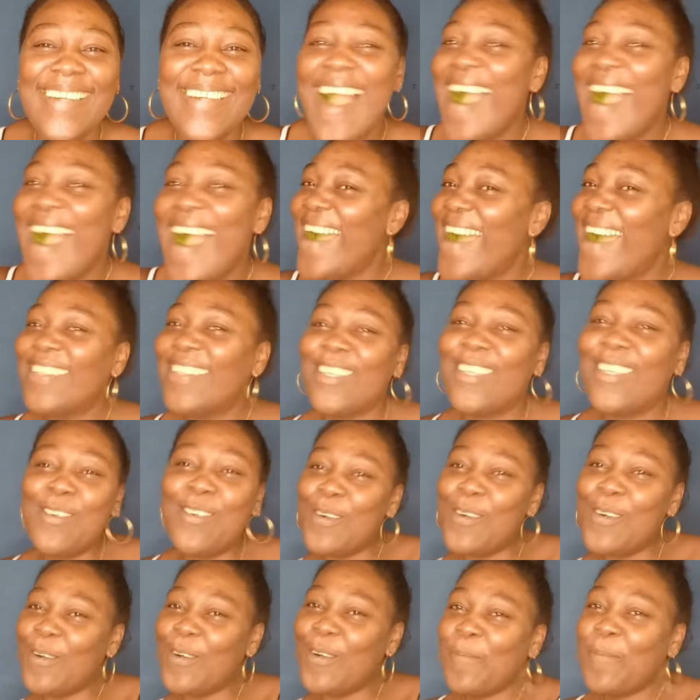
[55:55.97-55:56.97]
I
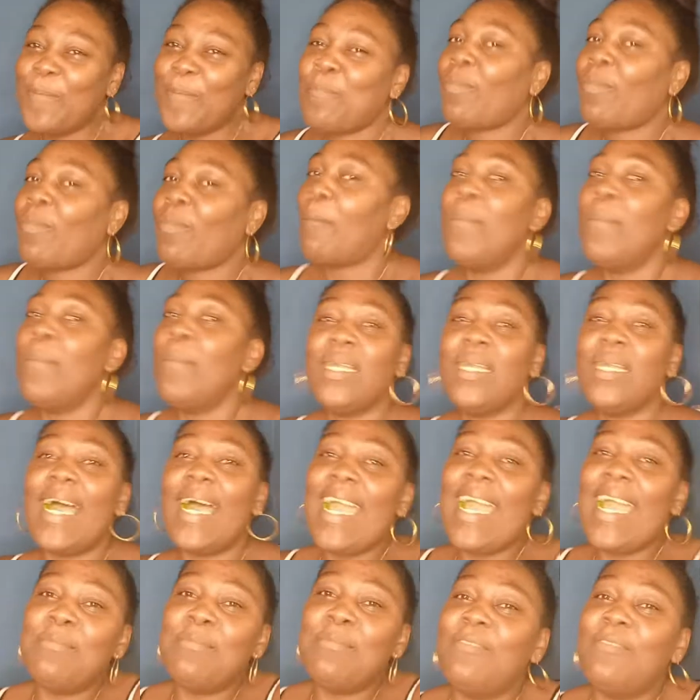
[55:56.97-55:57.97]
true. Me not
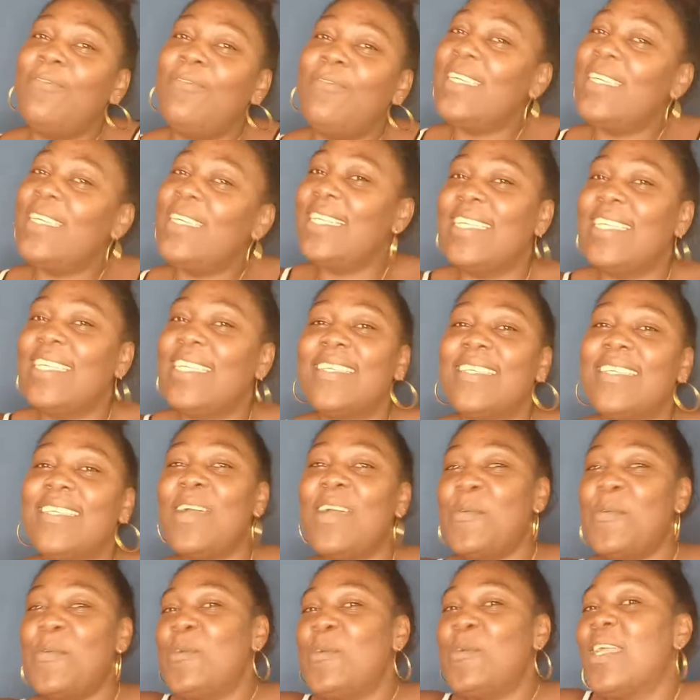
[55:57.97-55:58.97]
hide me feelings them
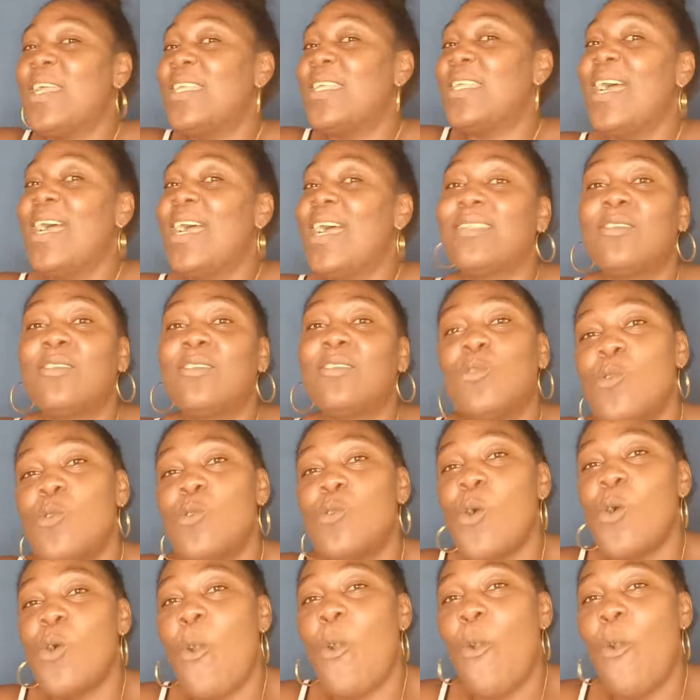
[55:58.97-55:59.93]
way. They are true.